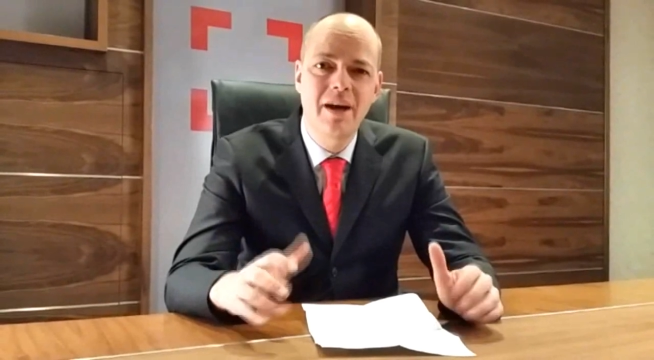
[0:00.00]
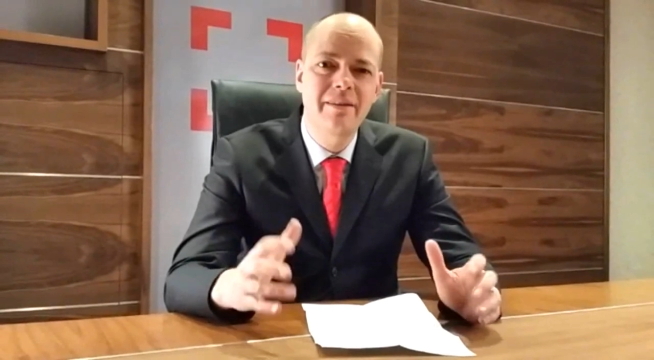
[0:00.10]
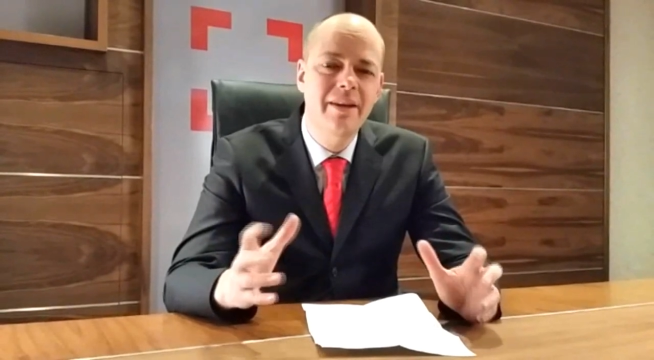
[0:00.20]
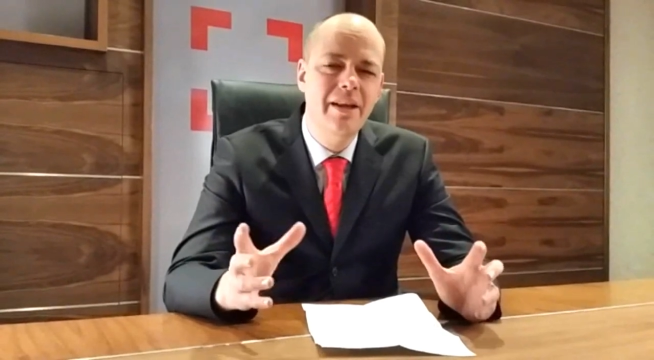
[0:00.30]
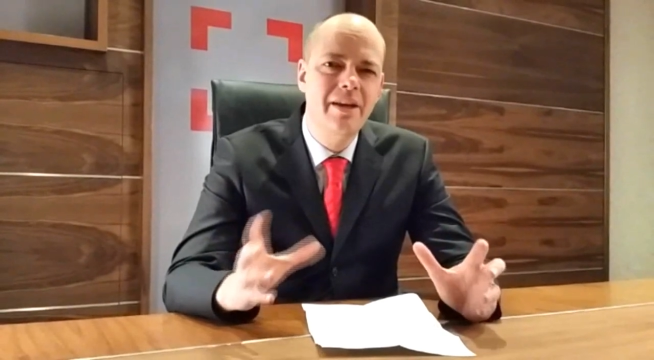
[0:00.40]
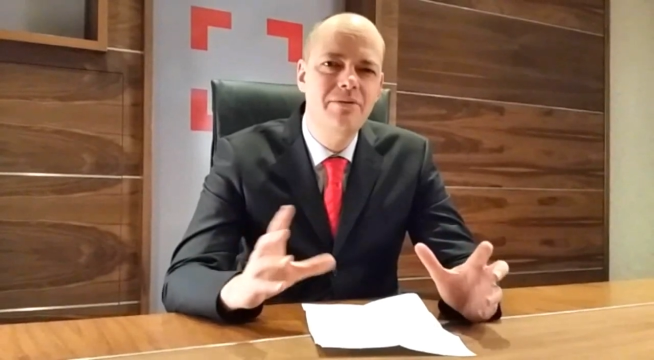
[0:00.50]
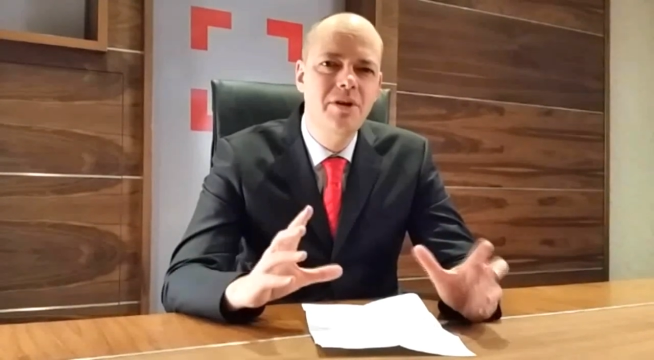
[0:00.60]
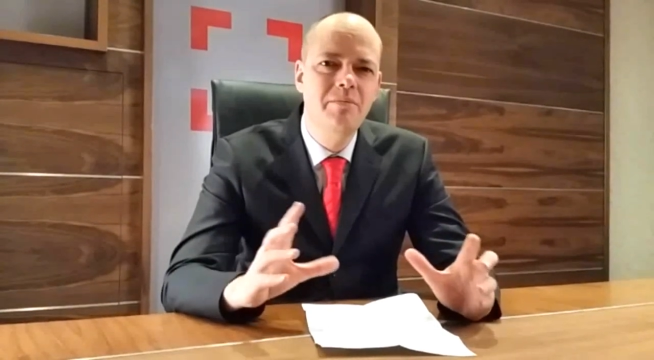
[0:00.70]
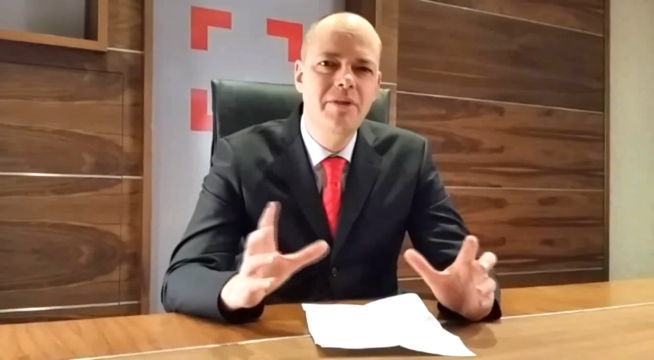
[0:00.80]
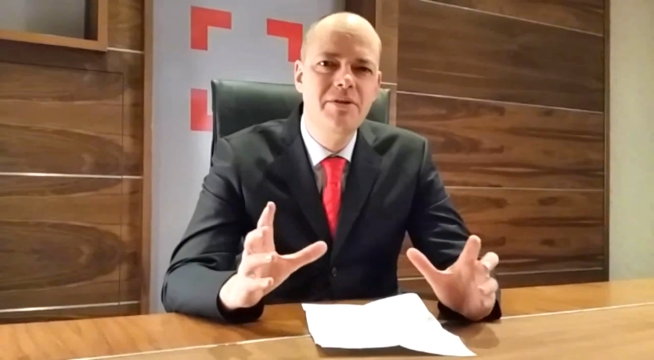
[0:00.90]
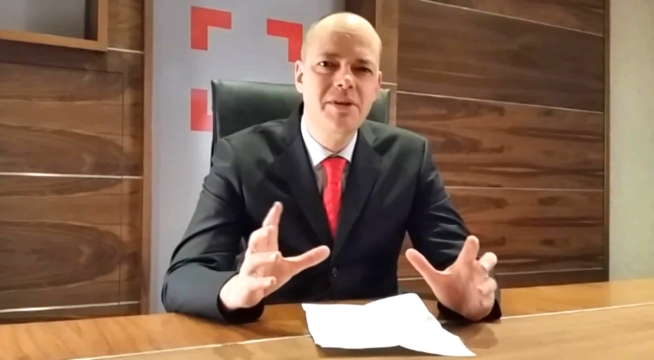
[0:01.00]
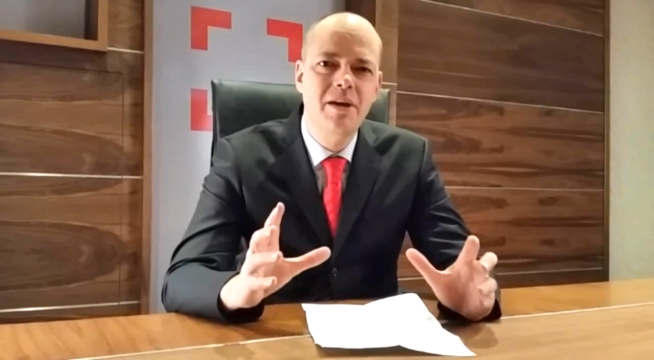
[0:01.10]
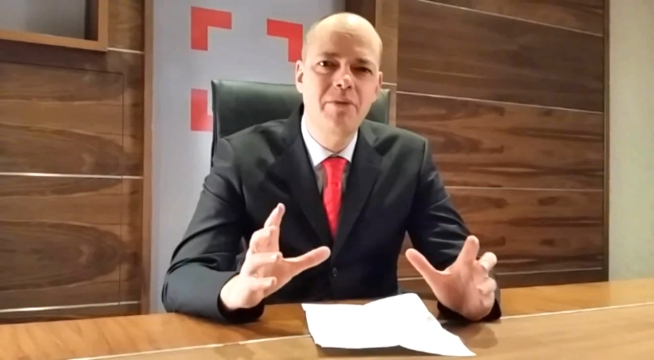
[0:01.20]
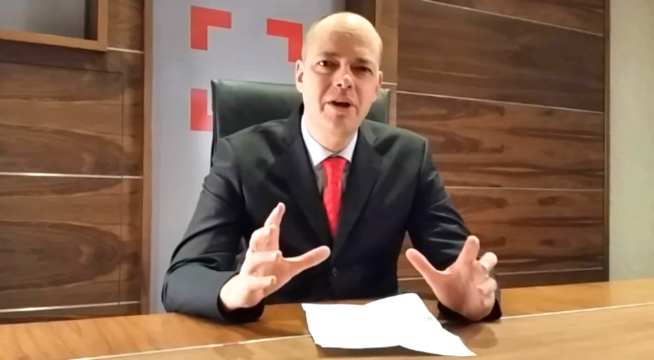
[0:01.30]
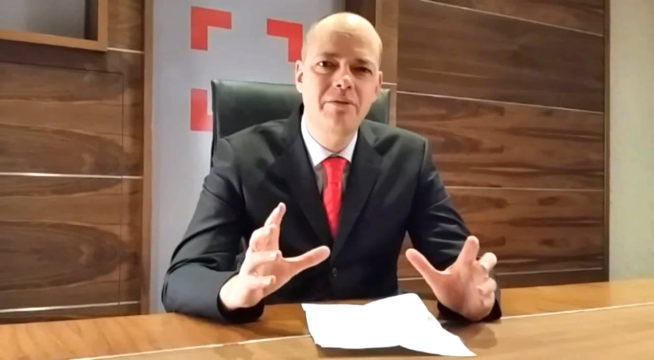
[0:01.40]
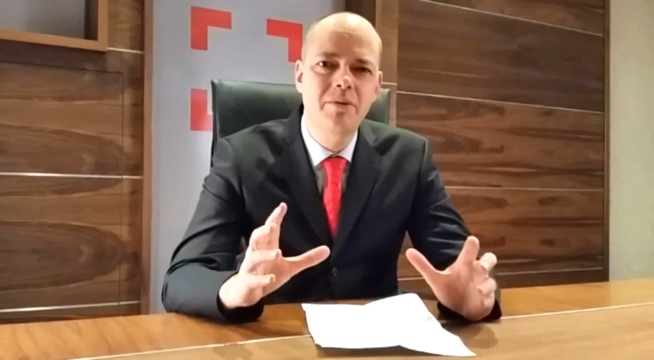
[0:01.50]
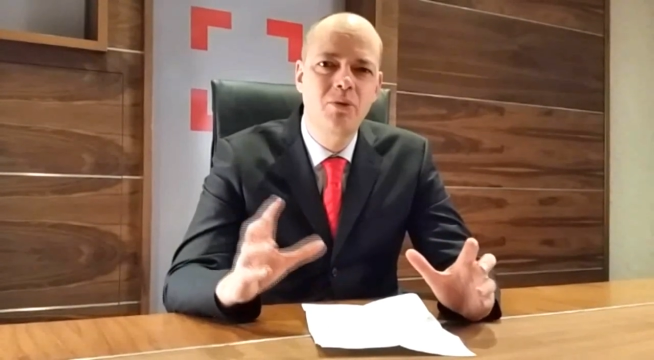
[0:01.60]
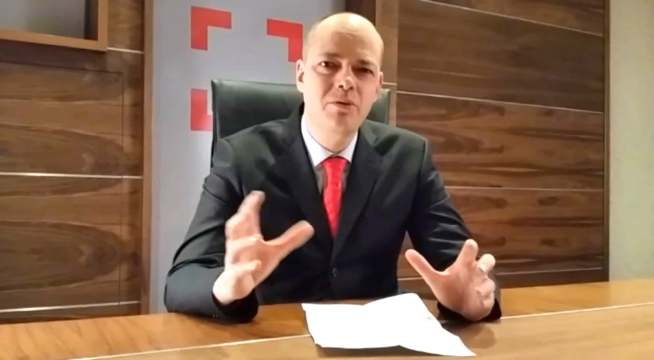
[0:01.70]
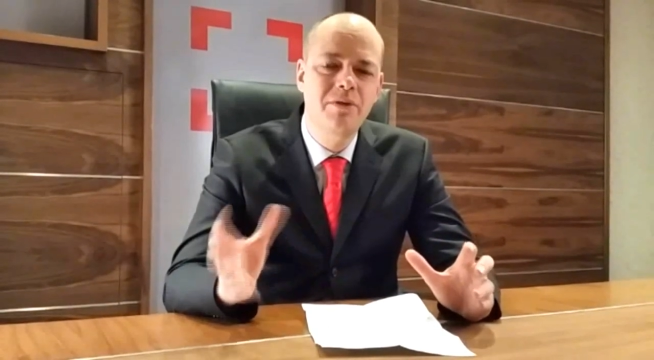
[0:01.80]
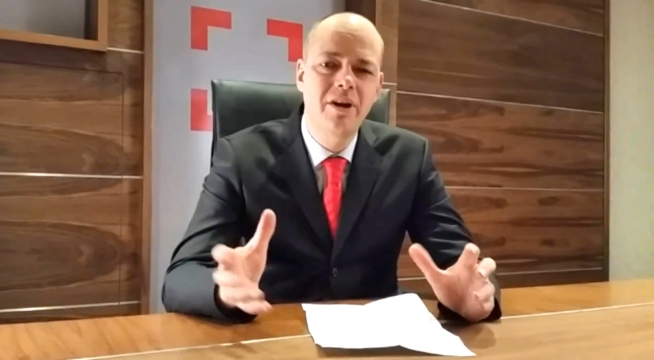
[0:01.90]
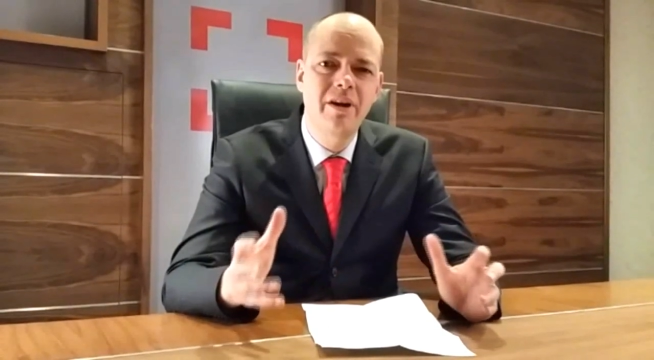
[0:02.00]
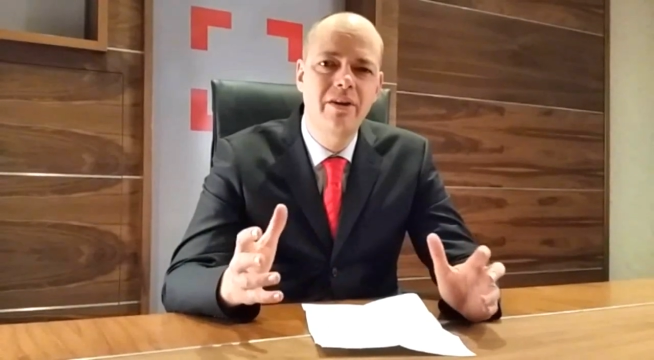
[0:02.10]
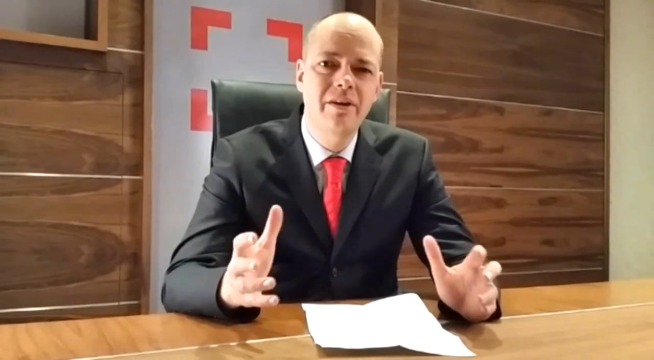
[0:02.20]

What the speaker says: I think that gives you a bit of a summary of the portfolio,